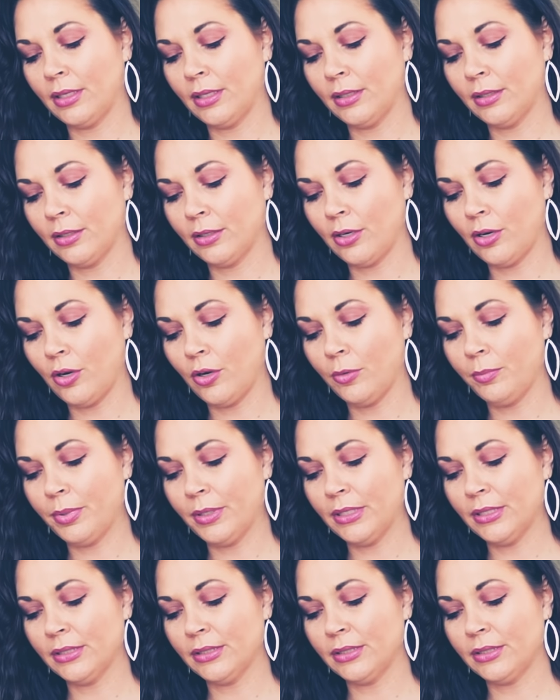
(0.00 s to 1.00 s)
and their hope
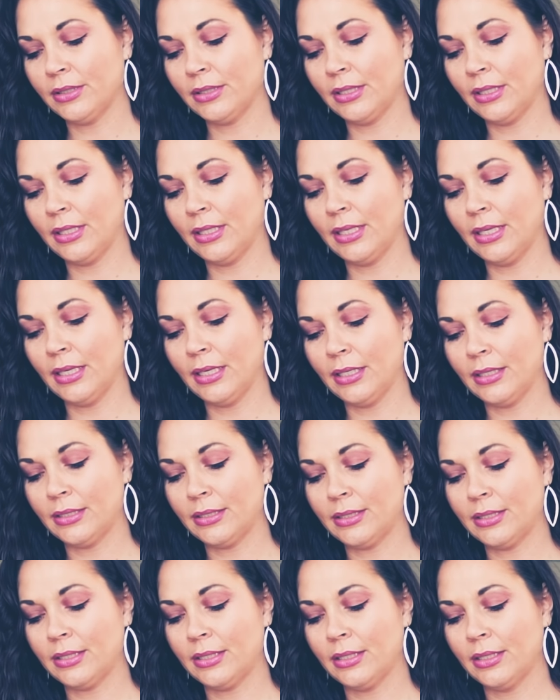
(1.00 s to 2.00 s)
is to
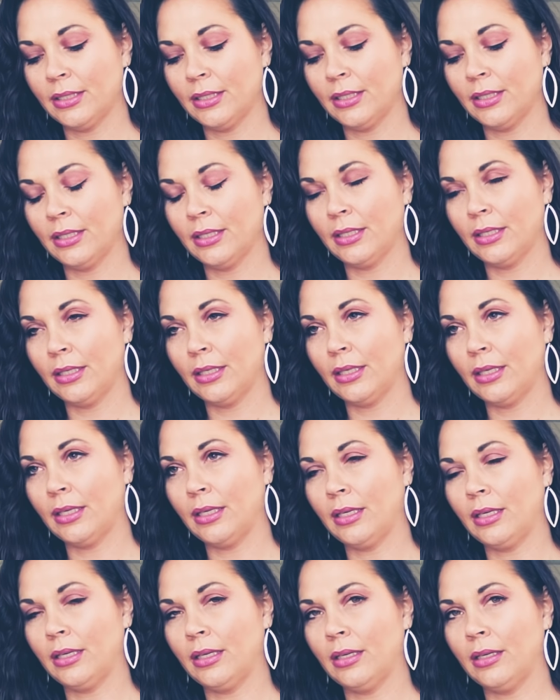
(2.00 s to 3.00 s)
get
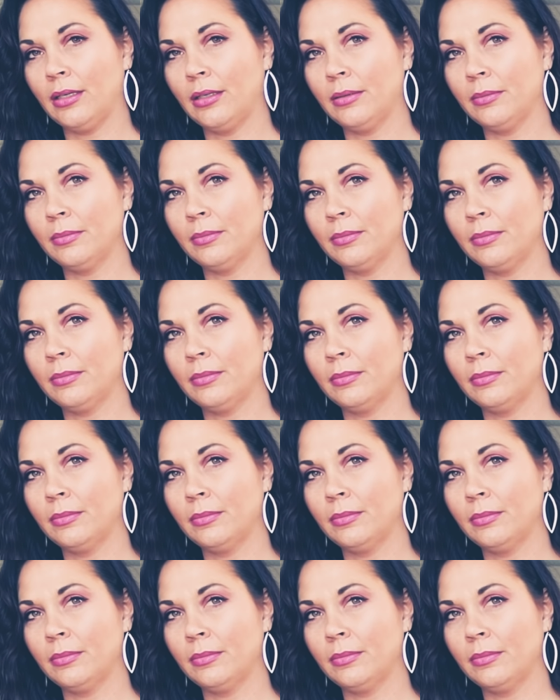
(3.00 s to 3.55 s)
the